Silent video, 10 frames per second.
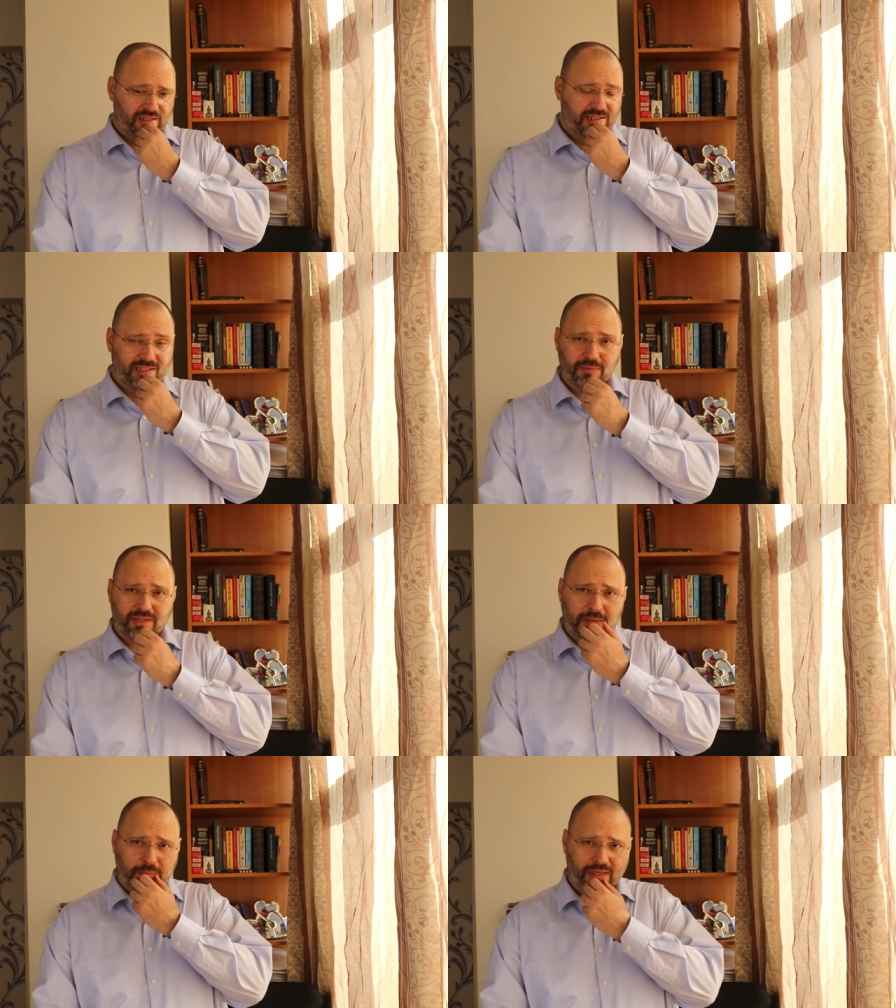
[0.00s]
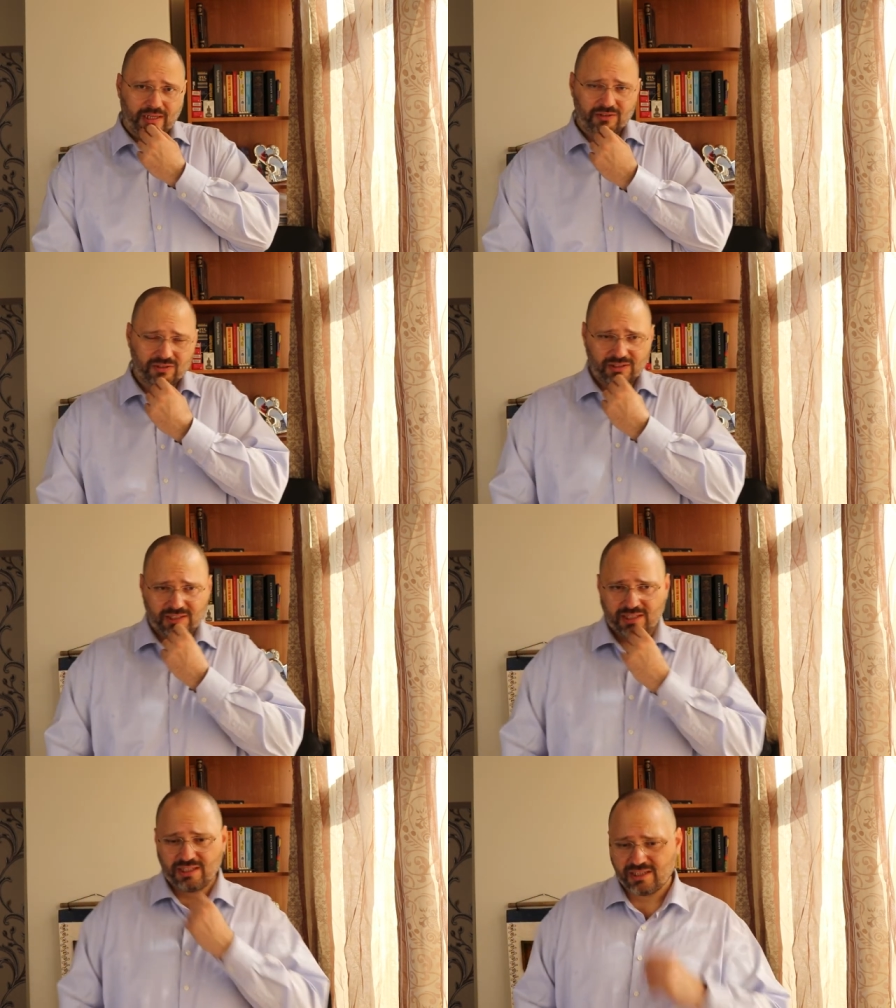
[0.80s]
set up a company in
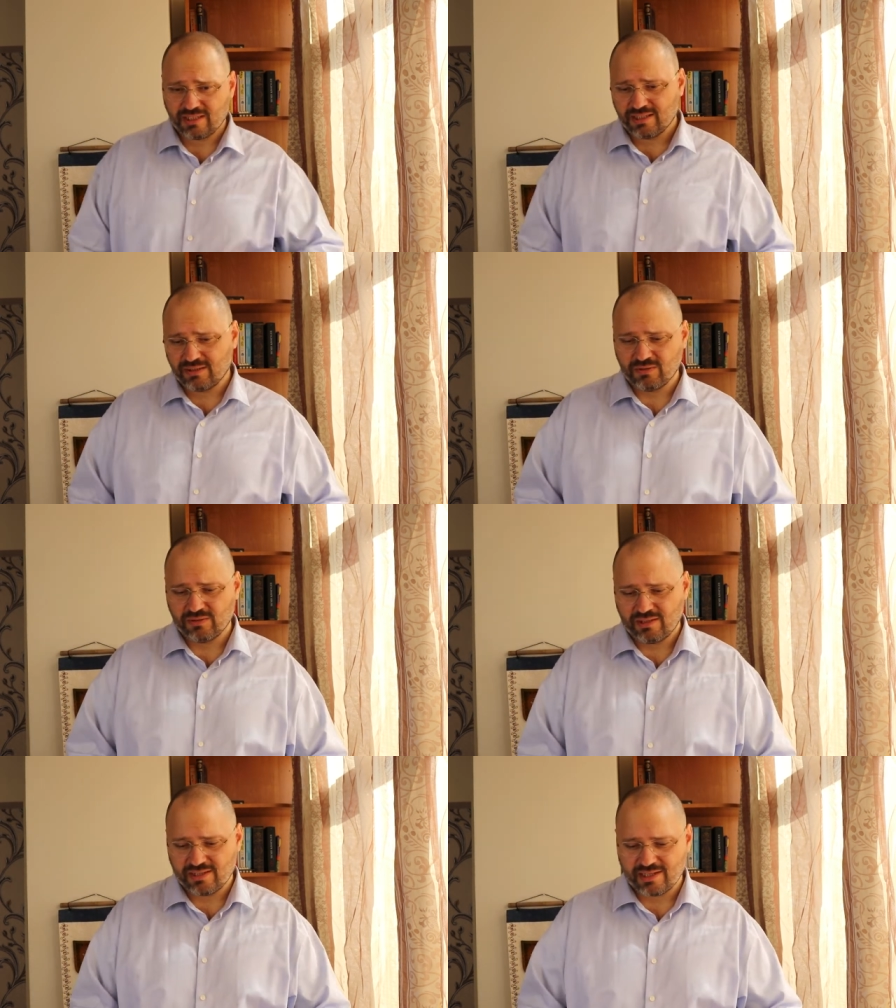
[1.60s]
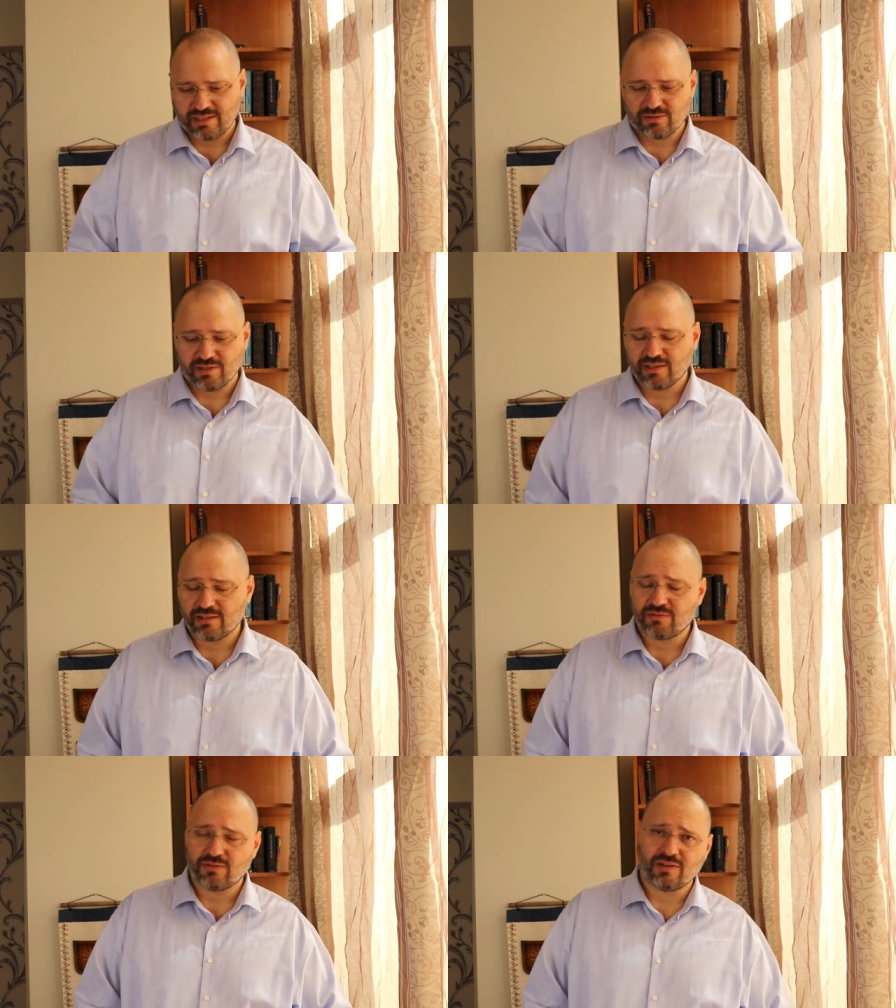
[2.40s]
Turkey and do the design
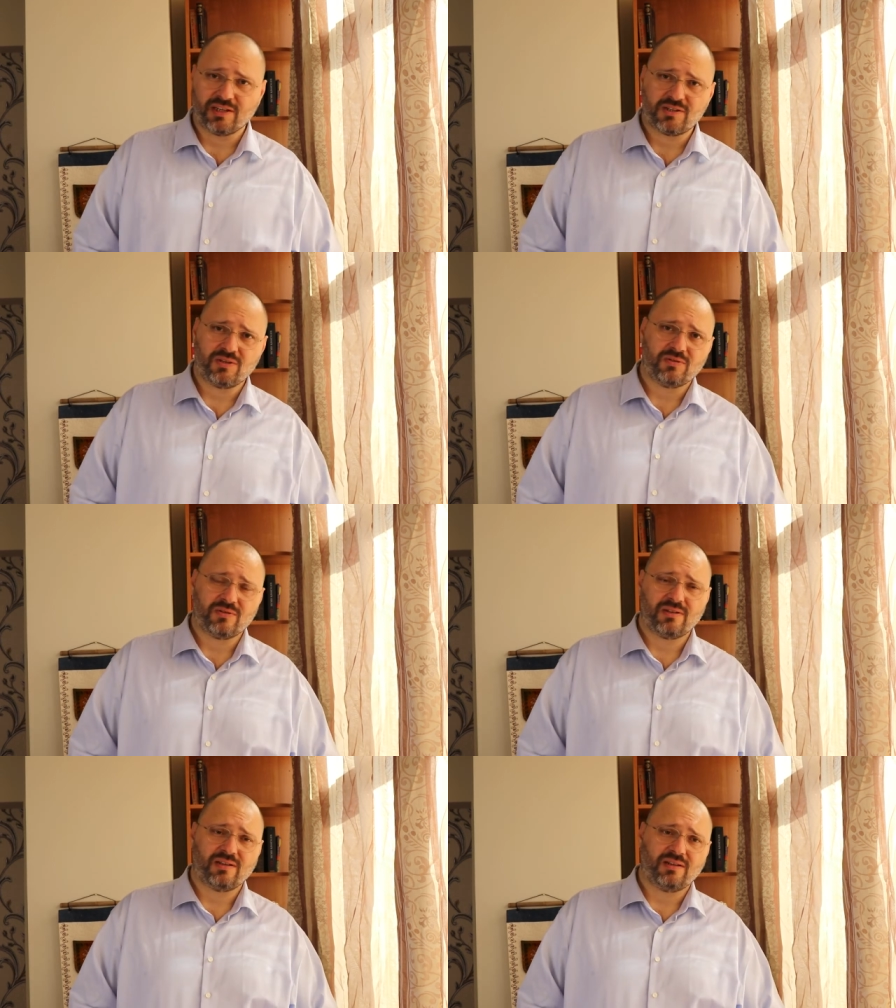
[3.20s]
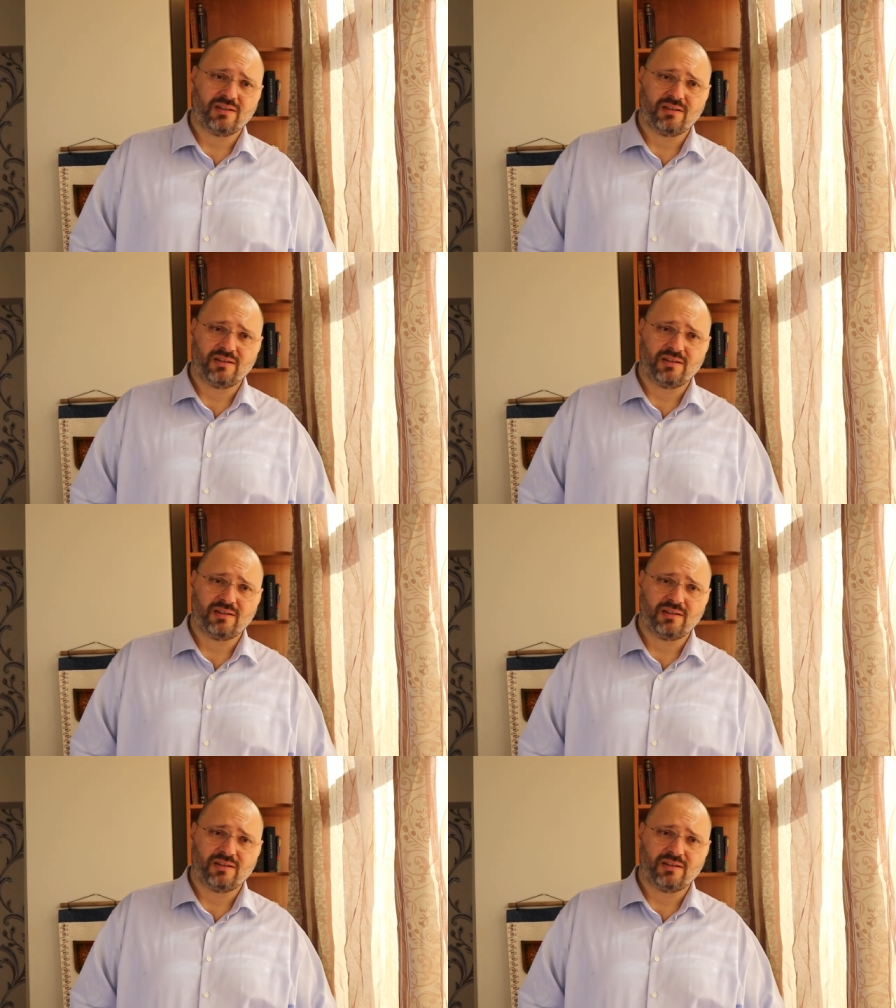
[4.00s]
together for S U. Uh,